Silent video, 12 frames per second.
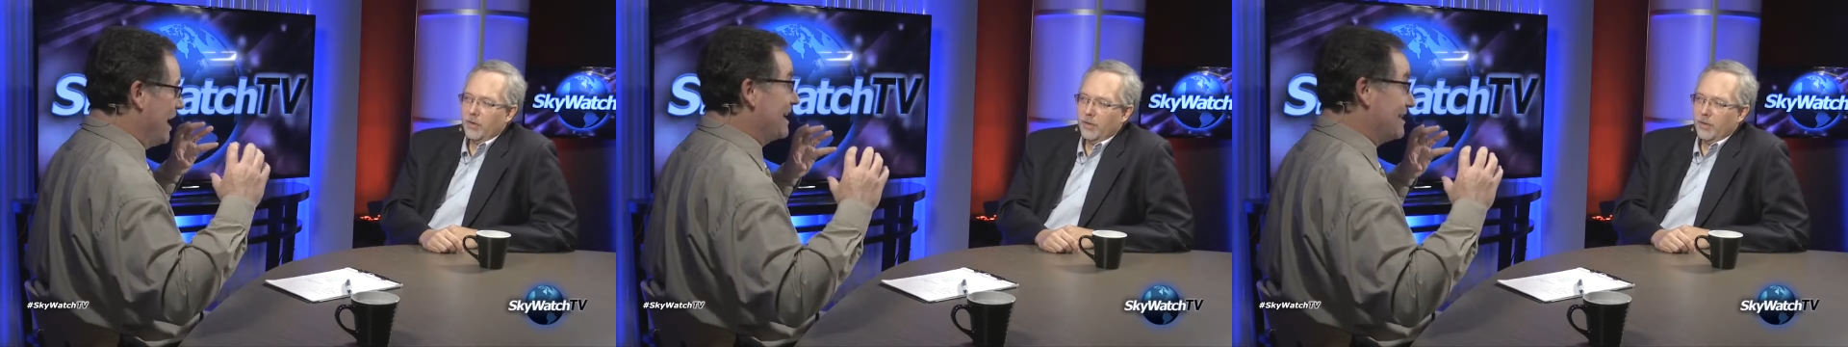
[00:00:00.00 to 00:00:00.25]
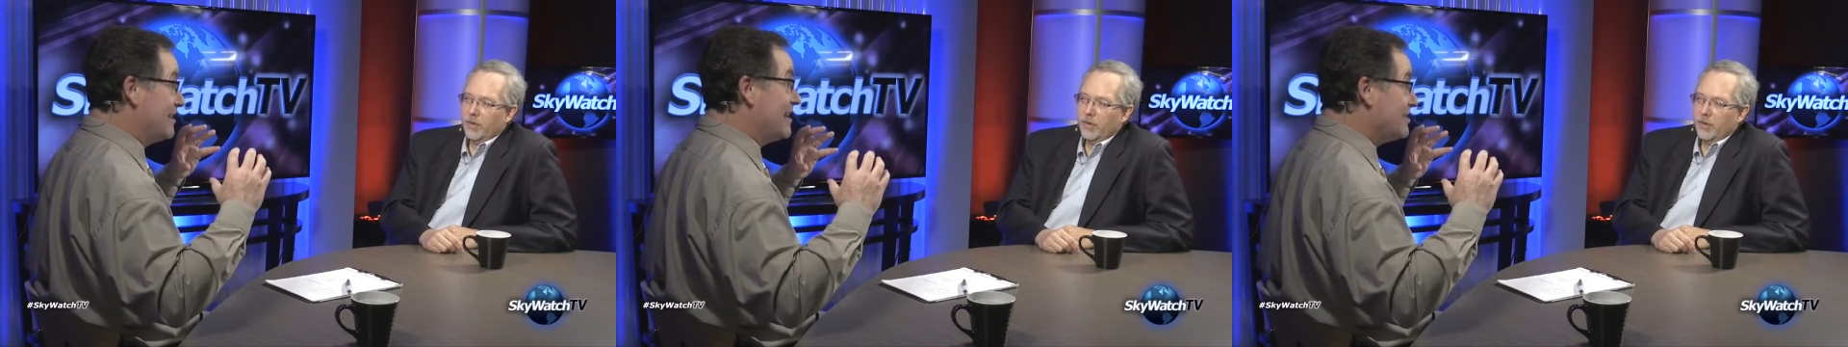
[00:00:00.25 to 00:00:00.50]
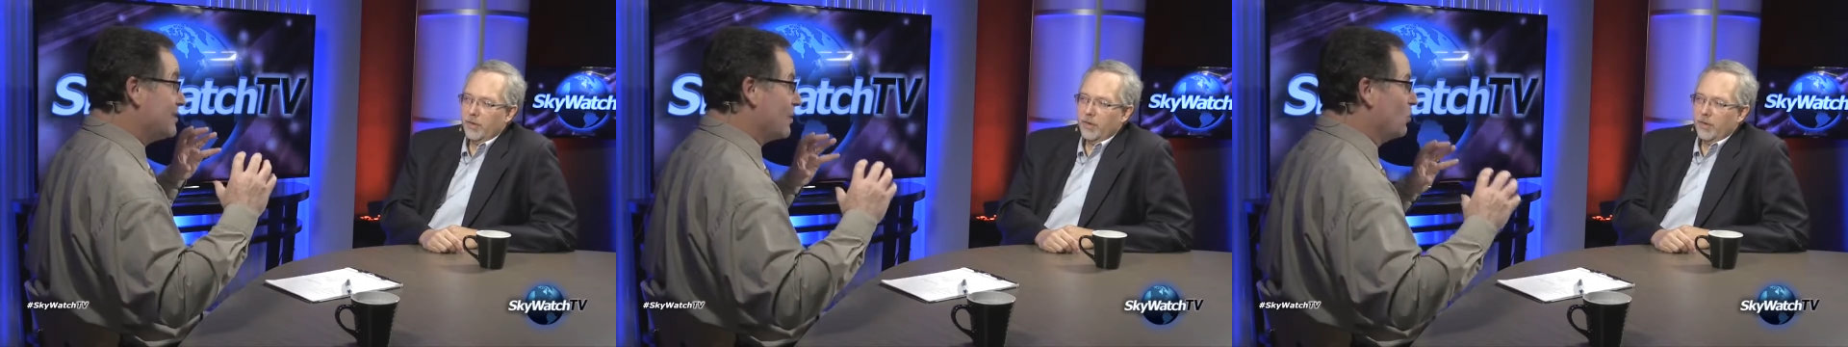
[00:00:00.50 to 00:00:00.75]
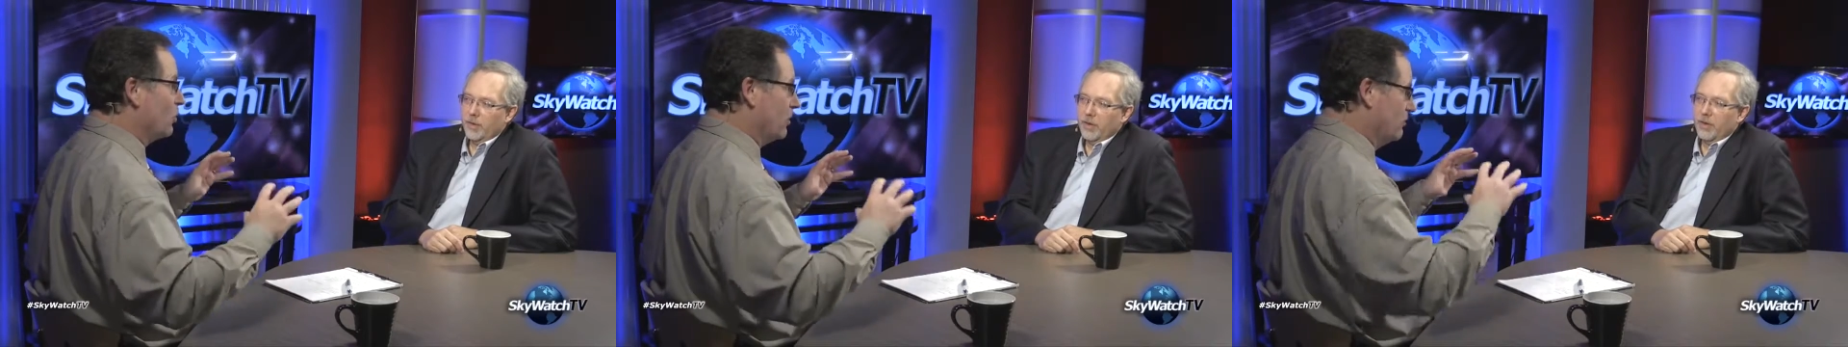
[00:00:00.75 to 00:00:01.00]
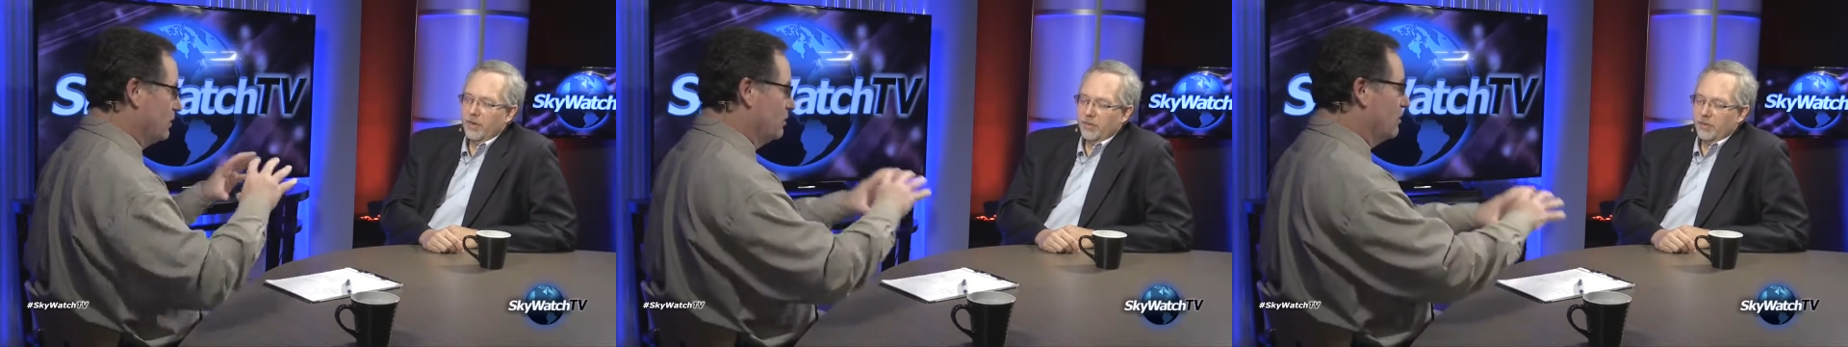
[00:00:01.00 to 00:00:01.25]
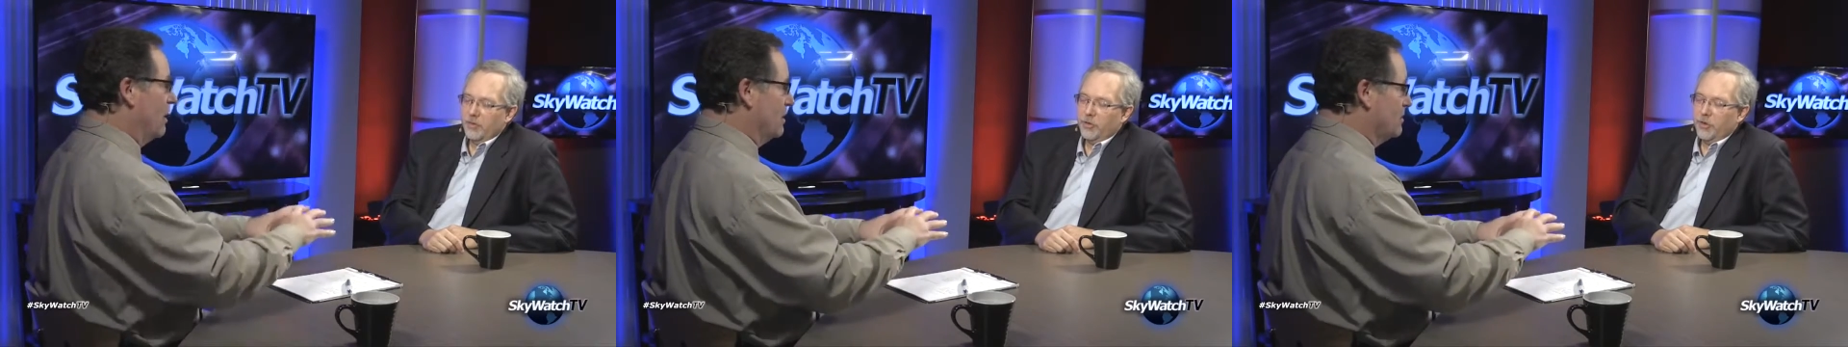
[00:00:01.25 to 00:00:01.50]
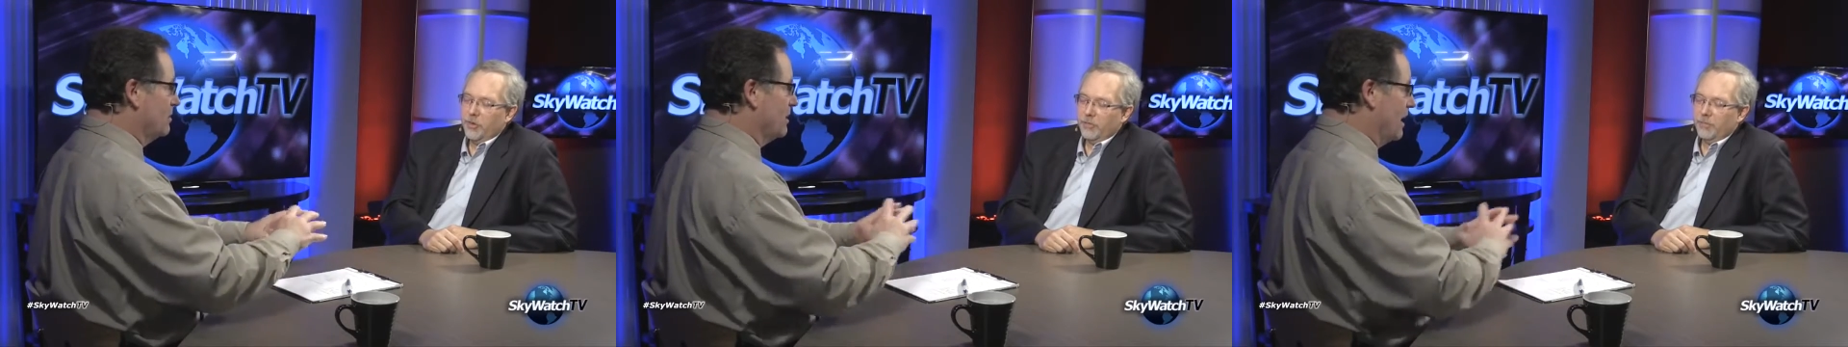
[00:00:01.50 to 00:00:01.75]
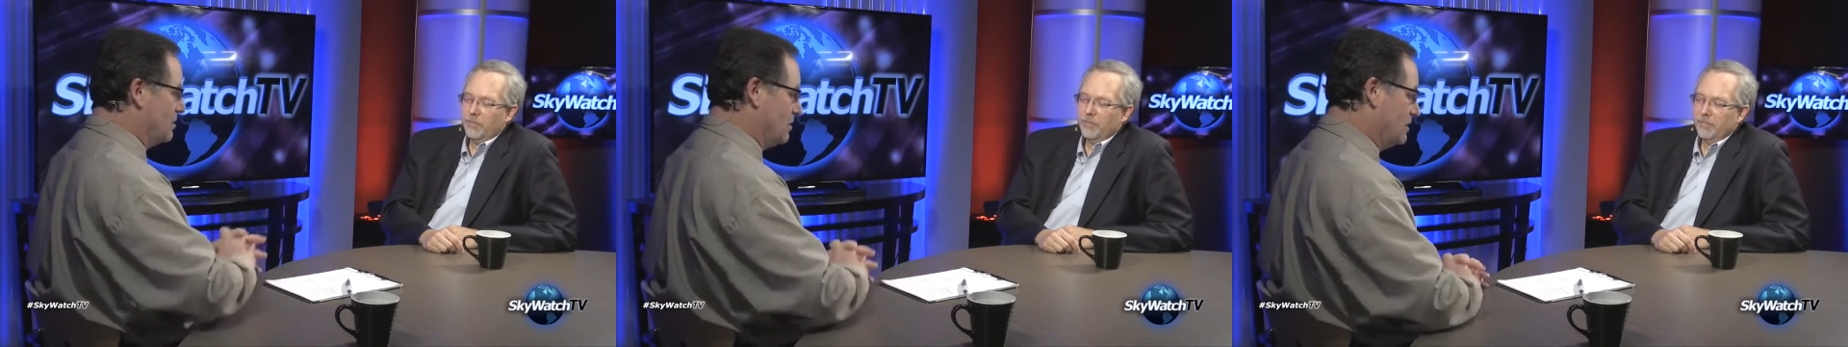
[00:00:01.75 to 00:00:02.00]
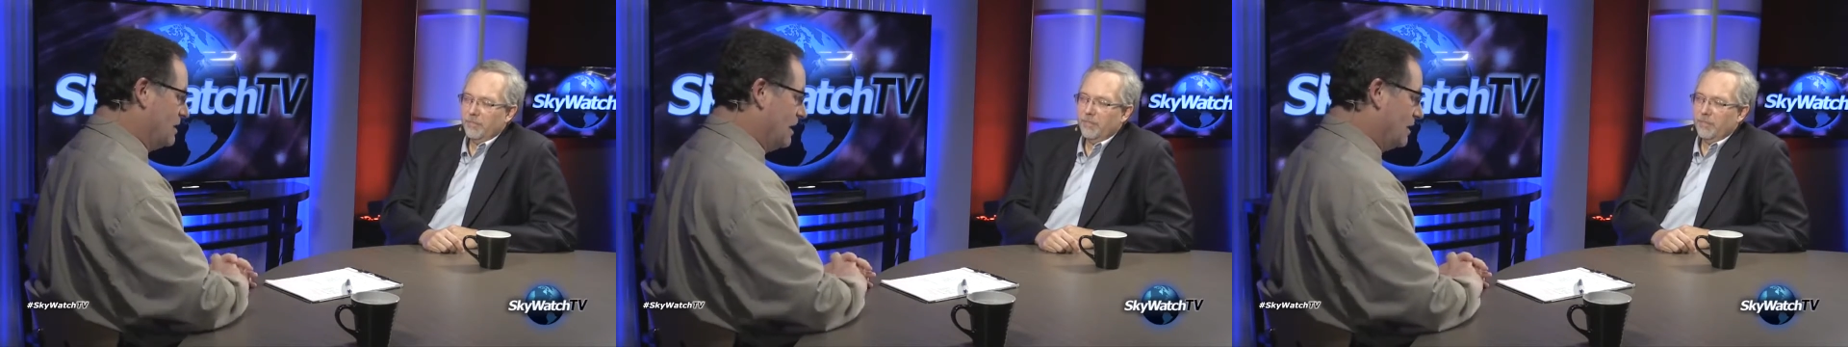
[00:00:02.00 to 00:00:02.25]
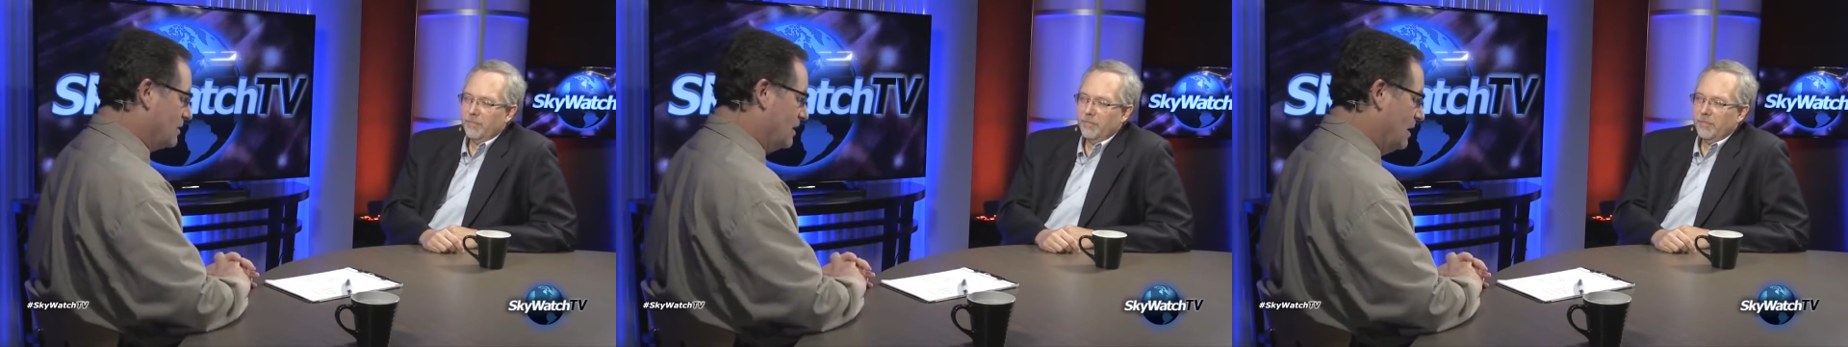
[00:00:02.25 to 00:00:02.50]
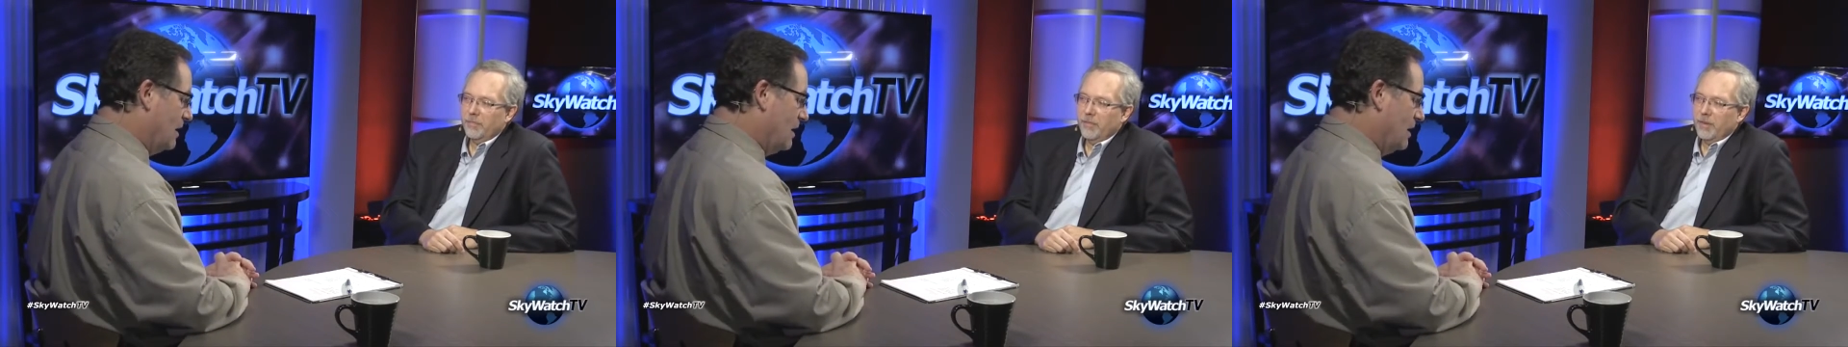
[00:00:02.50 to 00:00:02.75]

Speaker 1: scientific worldview onto sure. the ancient text,